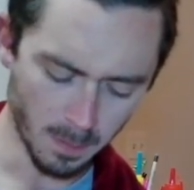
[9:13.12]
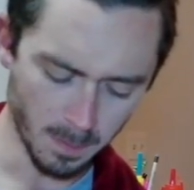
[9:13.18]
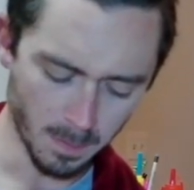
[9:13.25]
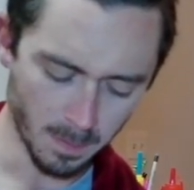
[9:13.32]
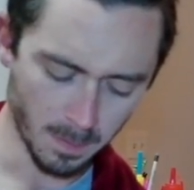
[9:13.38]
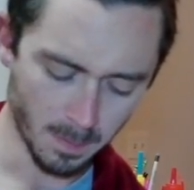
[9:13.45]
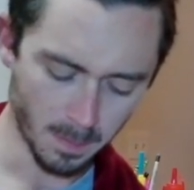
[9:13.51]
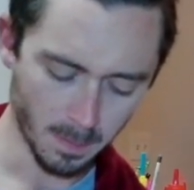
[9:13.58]

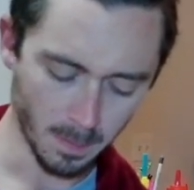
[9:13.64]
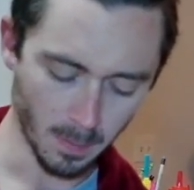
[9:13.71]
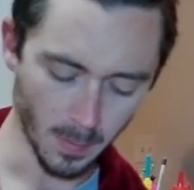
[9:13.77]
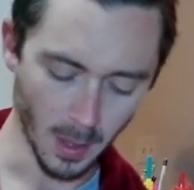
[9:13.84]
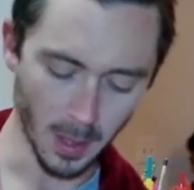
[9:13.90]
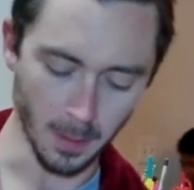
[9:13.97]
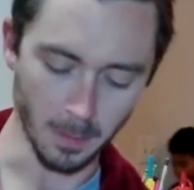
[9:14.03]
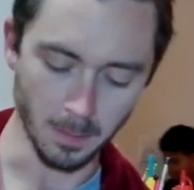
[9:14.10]
So,
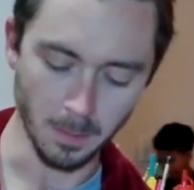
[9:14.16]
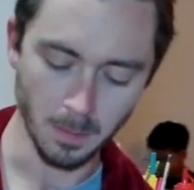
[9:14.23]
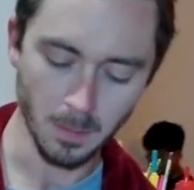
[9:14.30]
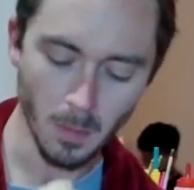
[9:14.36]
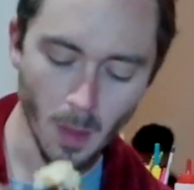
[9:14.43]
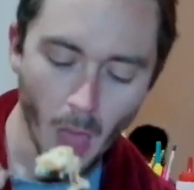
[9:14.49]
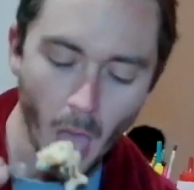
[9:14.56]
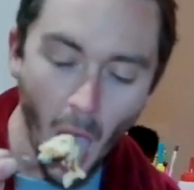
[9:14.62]
you
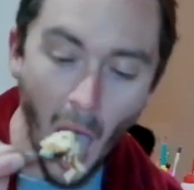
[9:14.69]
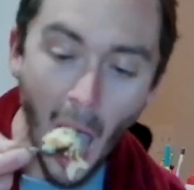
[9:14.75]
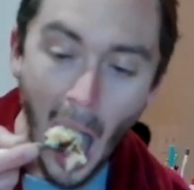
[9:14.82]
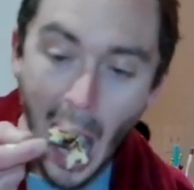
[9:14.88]
can have it for